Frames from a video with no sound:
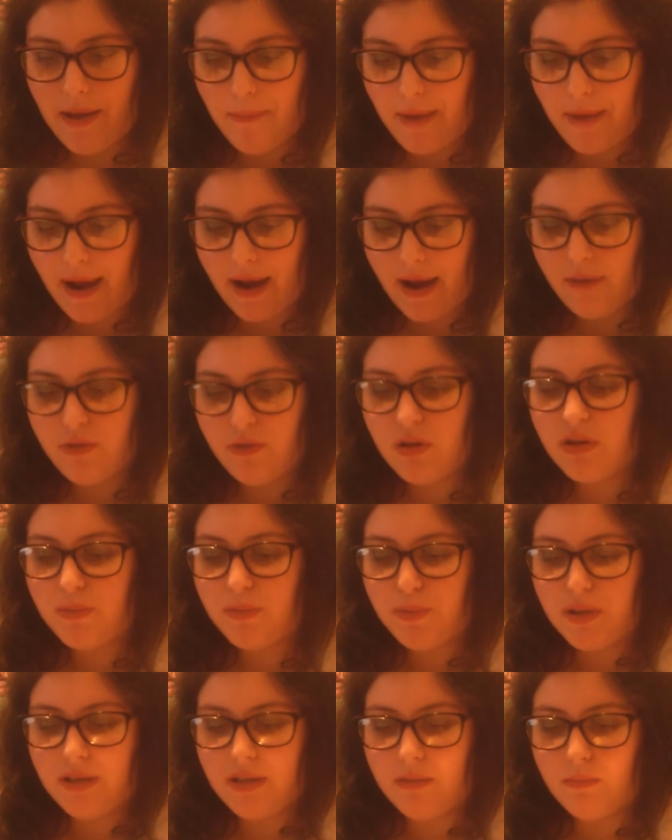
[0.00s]
I've used
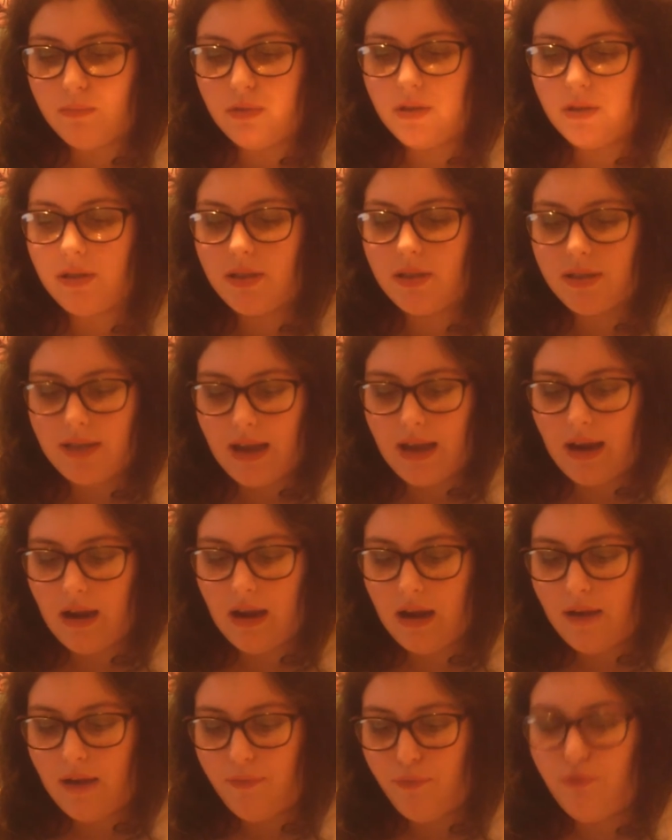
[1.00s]
pretty much
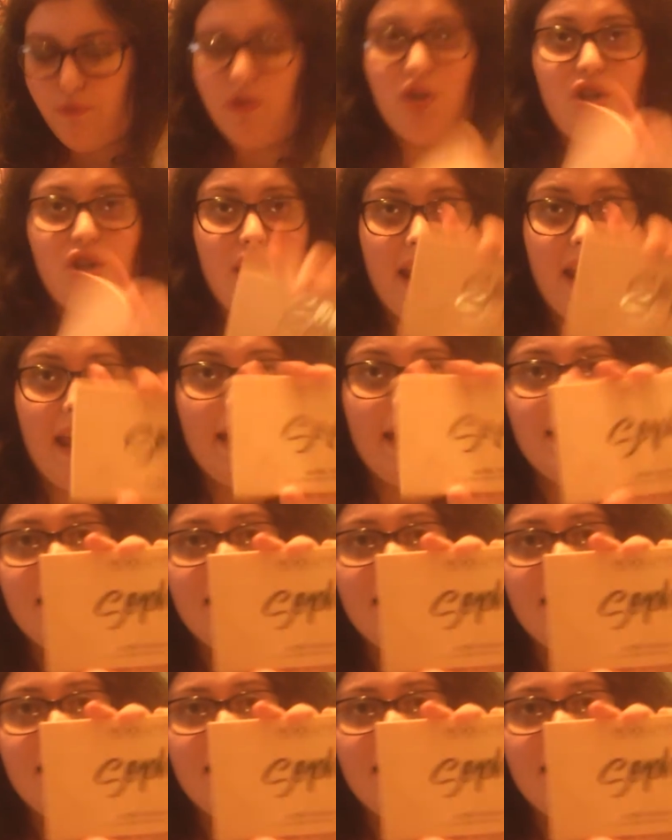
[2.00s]
every shade